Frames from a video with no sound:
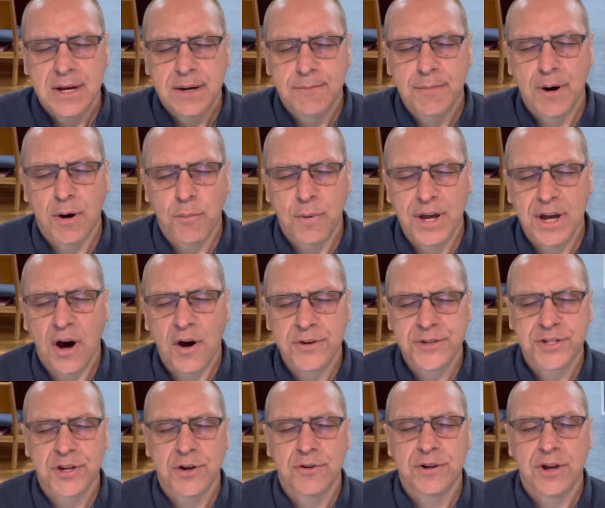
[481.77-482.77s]
But we
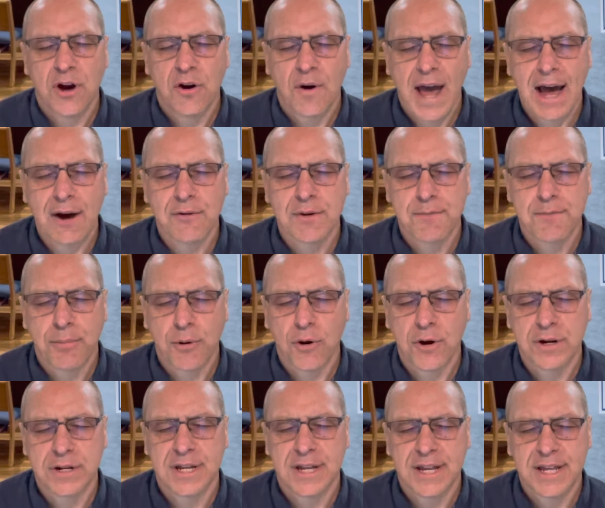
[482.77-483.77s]
also know how
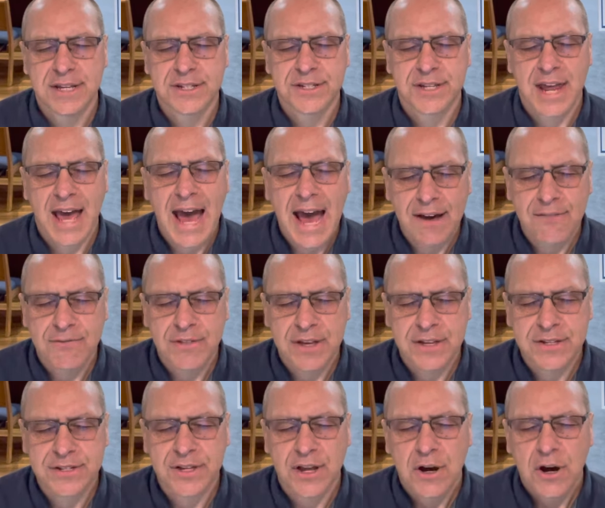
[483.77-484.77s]
important it is to have
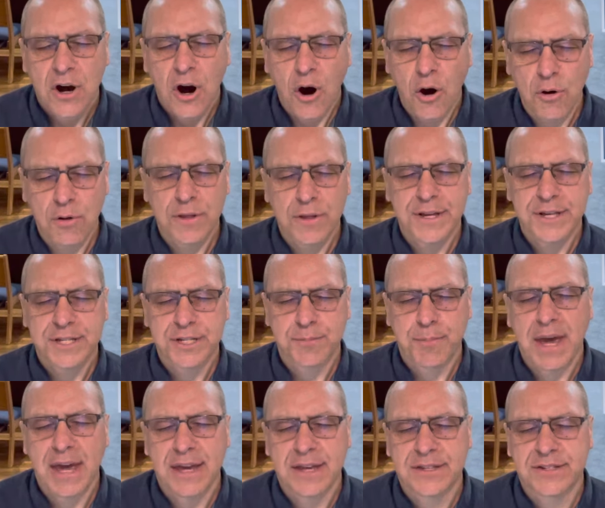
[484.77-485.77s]
this holy
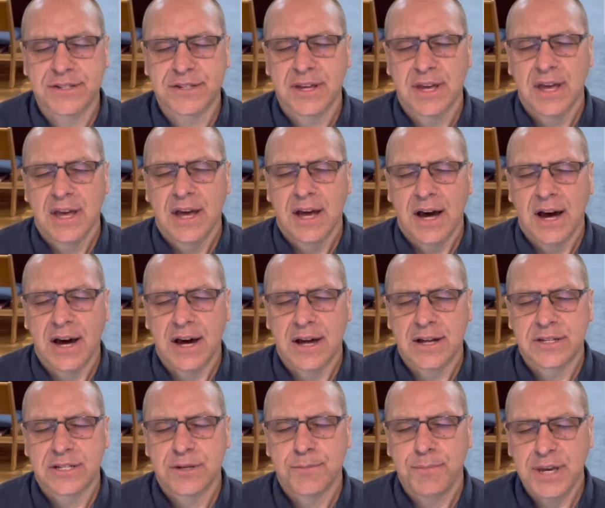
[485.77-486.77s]
space
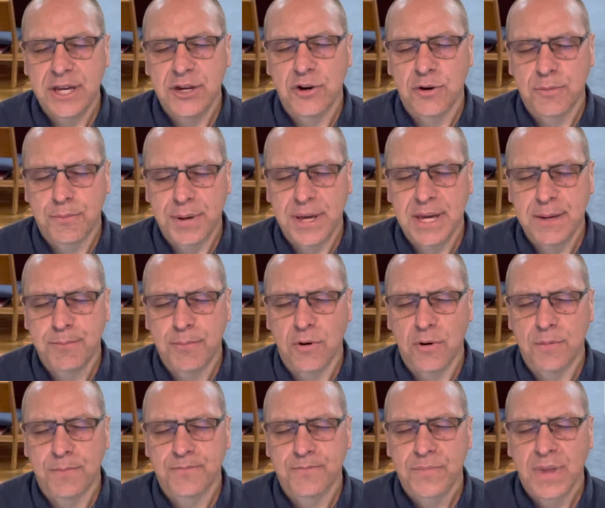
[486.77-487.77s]
to be your
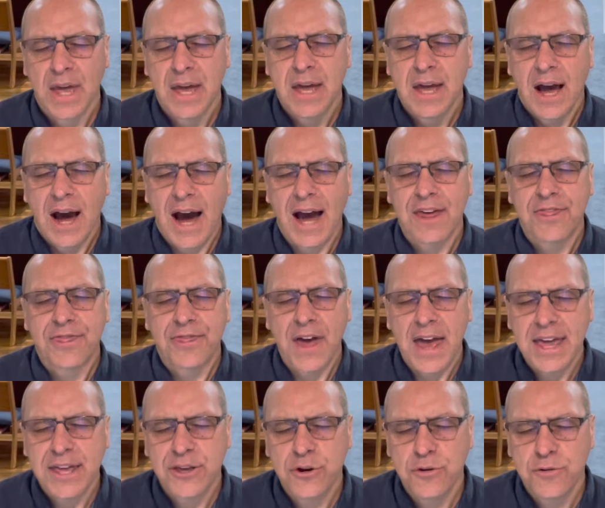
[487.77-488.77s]
people. I
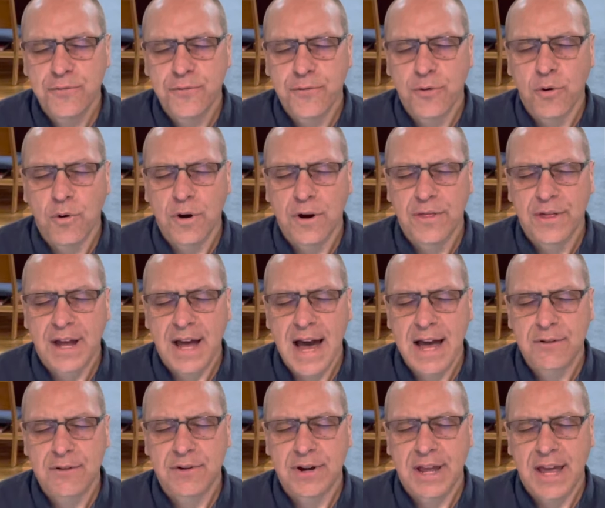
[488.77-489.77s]
thank you for the
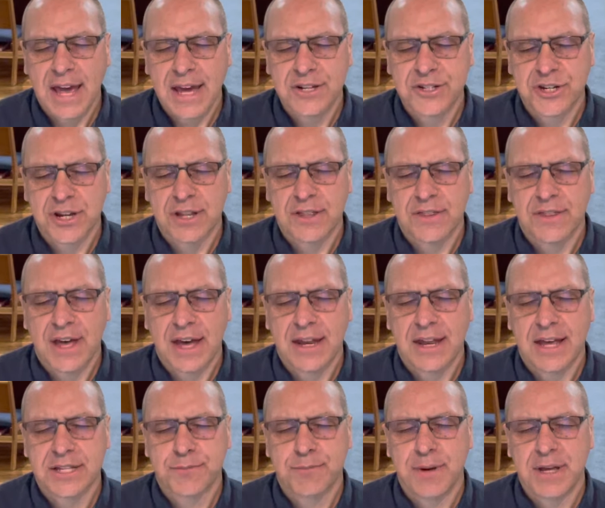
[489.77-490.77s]
congregation that
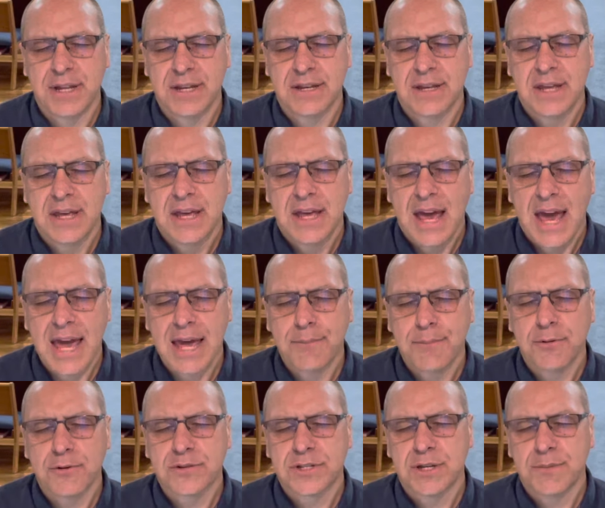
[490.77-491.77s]
has been
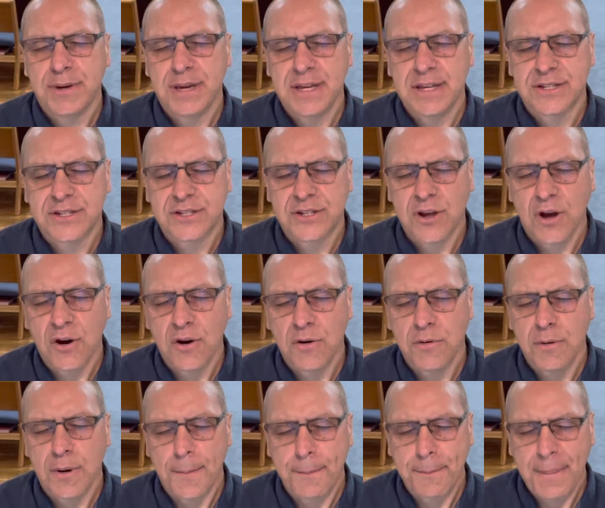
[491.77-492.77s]
able to be
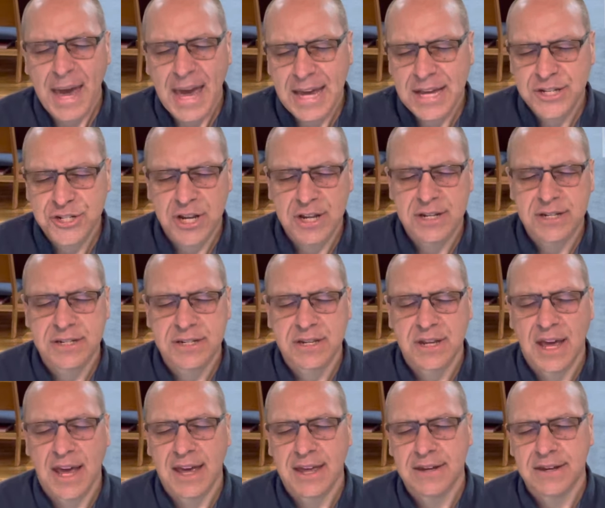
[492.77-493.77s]
so patient
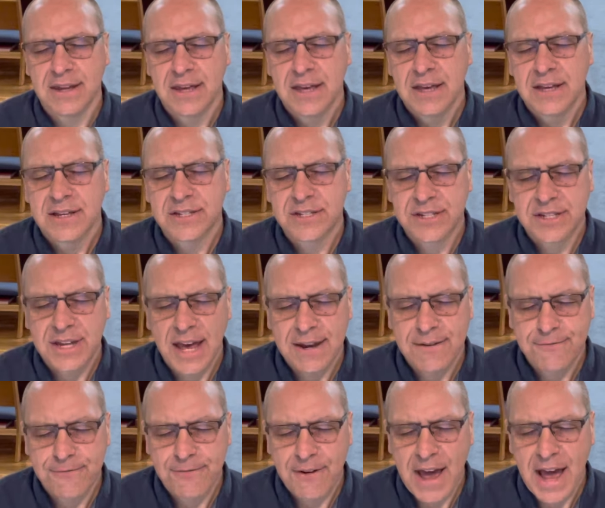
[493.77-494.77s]
and
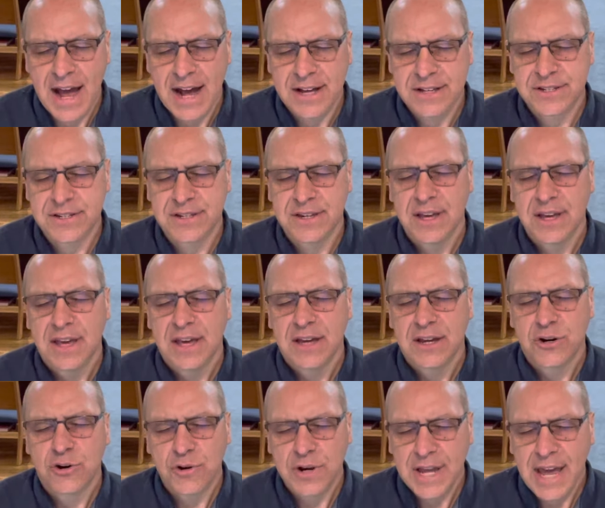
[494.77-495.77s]
steadfast,
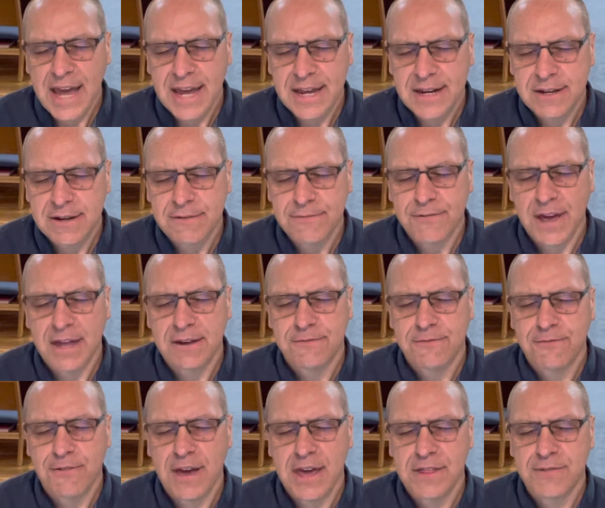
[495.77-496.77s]
creative, and
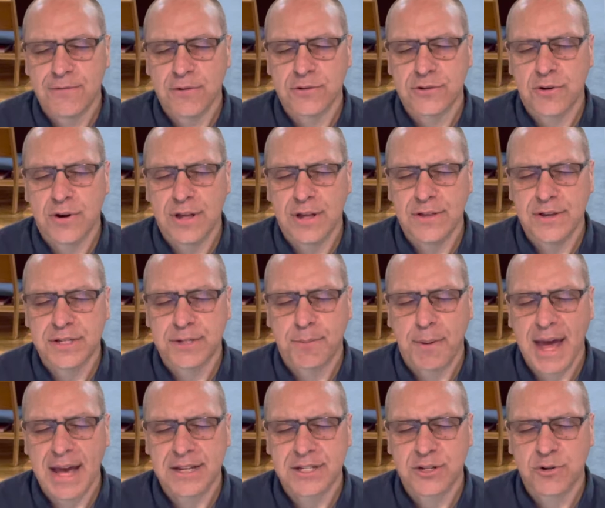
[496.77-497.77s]
faithful during these
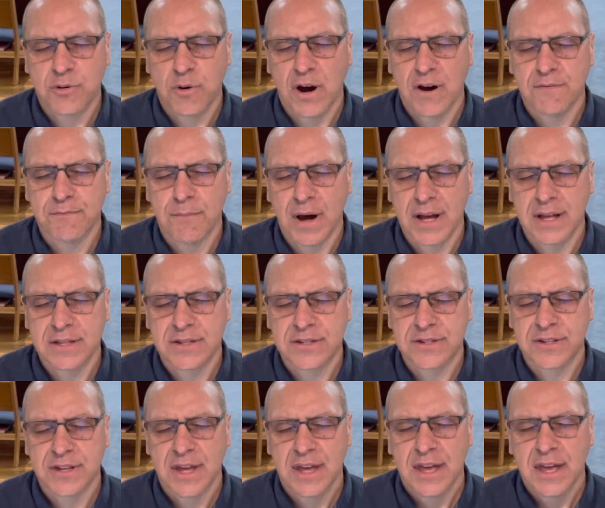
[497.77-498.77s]
past 12
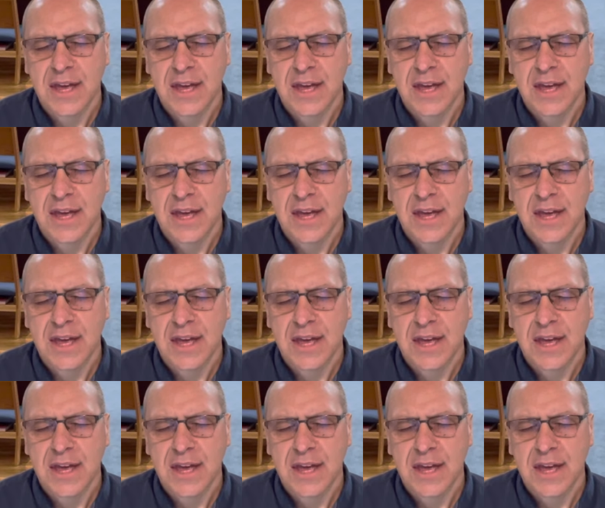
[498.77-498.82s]
months.